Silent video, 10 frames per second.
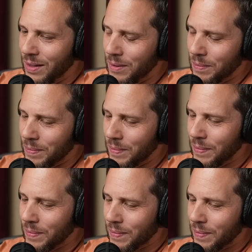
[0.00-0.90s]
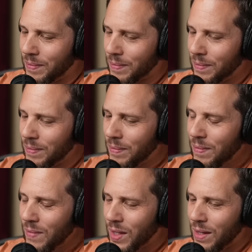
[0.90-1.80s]
Maybe she is.
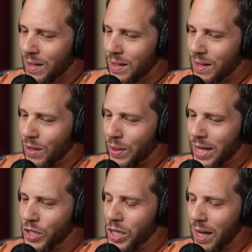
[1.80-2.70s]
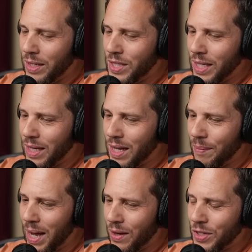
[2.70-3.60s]
Then we had John Cena
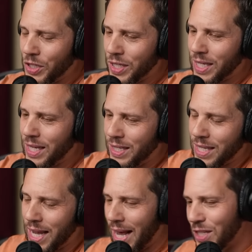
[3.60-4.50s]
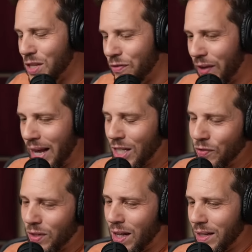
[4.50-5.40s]
come out to just kiss the ass of the
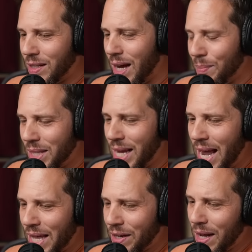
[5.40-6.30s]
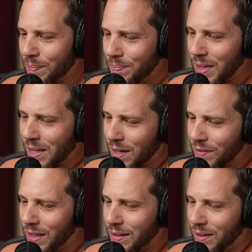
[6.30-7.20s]
fans for a long time, but they ate it up. They
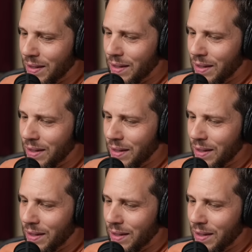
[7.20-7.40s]
loved it.